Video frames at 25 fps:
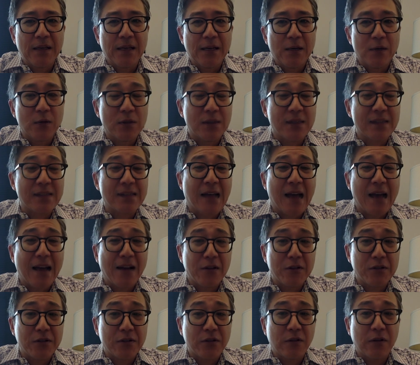It was a side
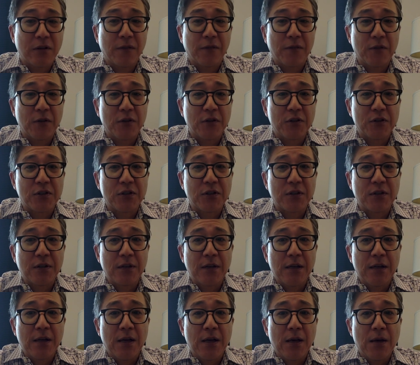hustle at first,
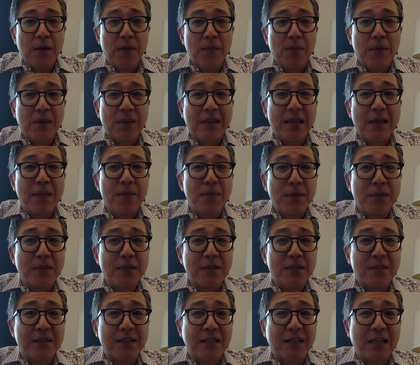but the
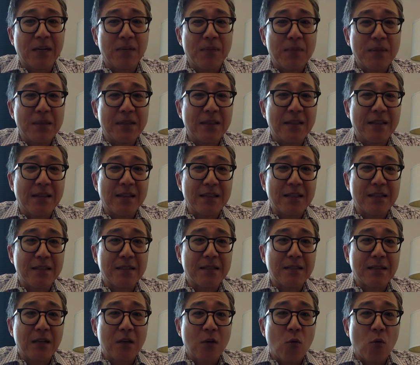impetus to commit to this